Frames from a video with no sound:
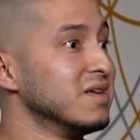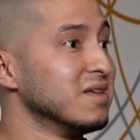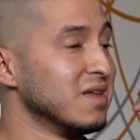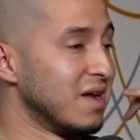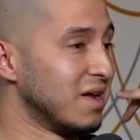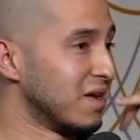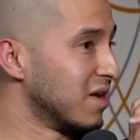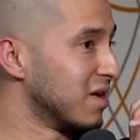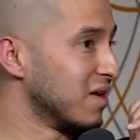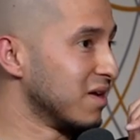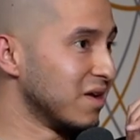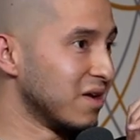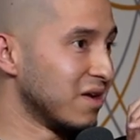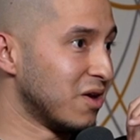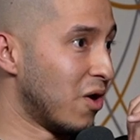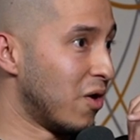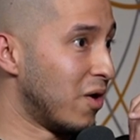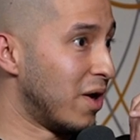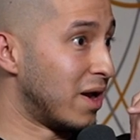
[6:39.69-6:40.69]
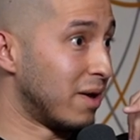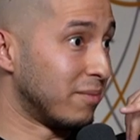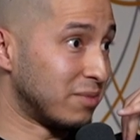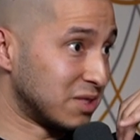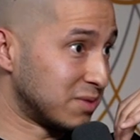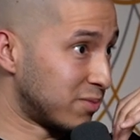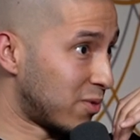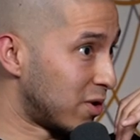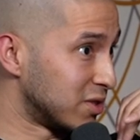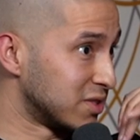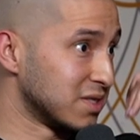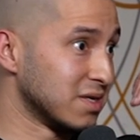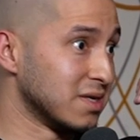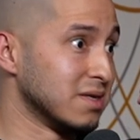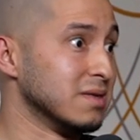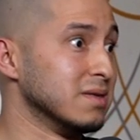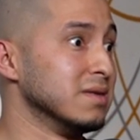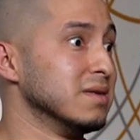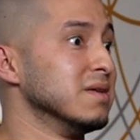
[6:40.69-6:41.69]
Like yeah. oh hit up this
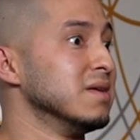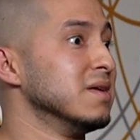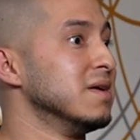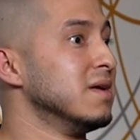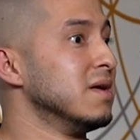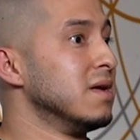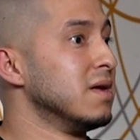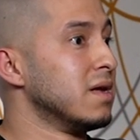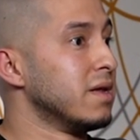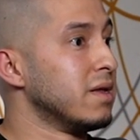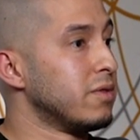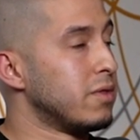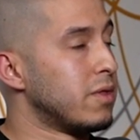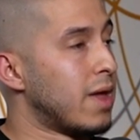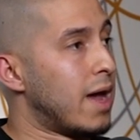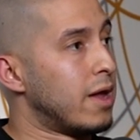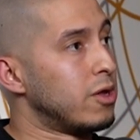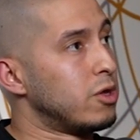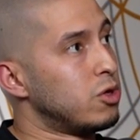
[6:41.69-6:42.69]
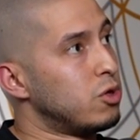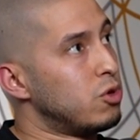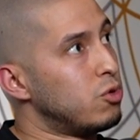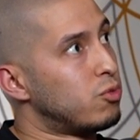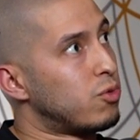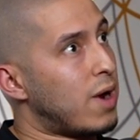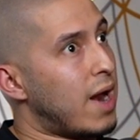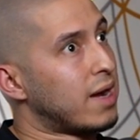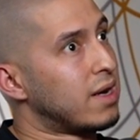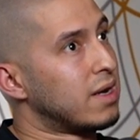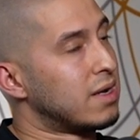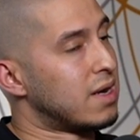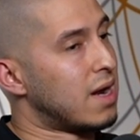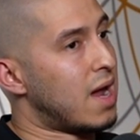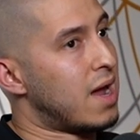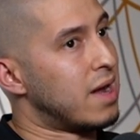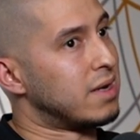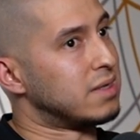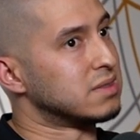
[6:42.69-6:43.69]
person yeah that you
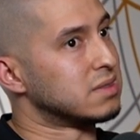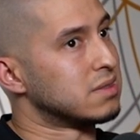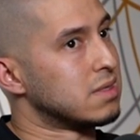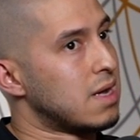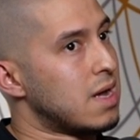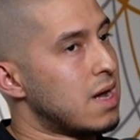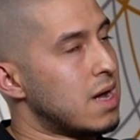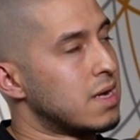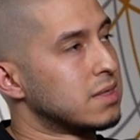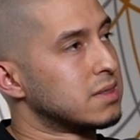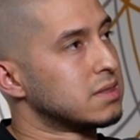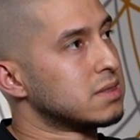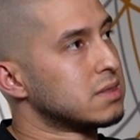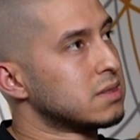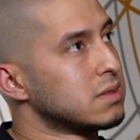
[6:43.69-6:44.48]
recognize that